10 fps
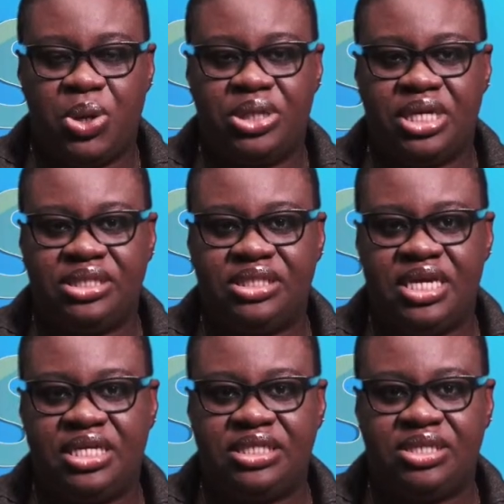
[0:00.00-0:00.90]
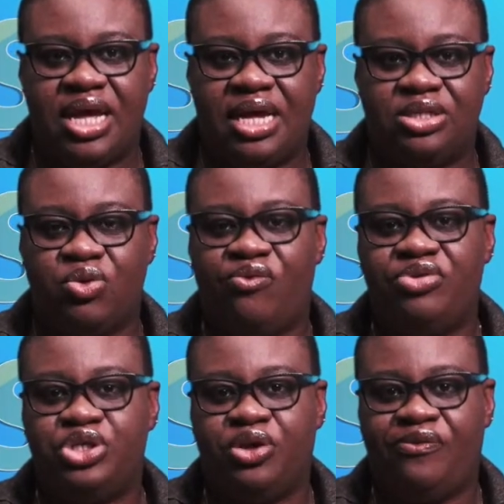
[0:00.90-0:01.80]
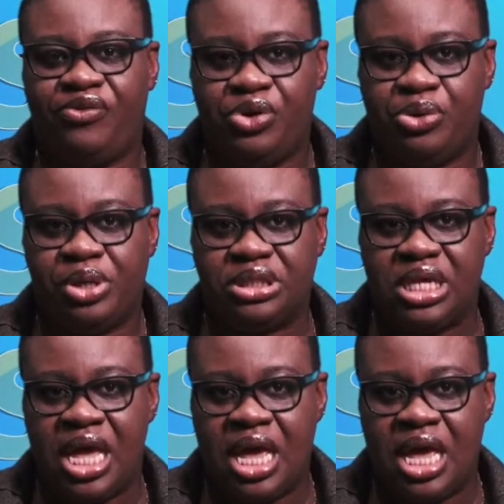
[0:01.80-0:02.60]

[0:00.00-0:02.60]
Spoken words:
on state and official funerals.